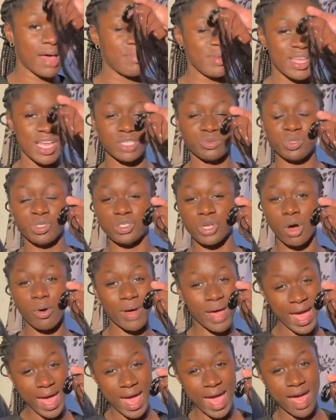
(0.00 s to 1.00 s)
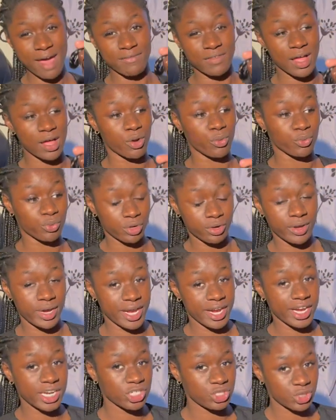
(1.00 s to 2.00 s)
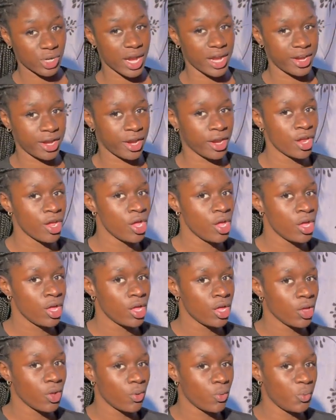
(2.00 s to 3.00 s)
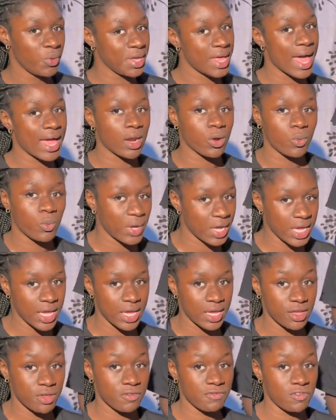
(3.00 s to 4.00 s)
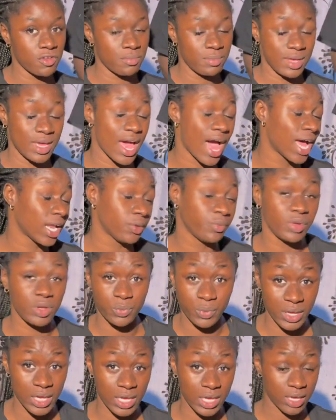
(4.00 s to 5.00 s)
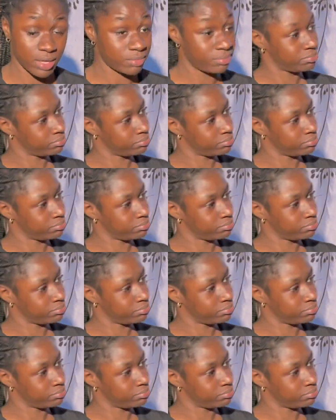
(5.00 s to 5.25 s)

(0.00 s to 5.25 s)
because we don't have a real hair dryer, we gotta wing it. You feel me? How do we wing it?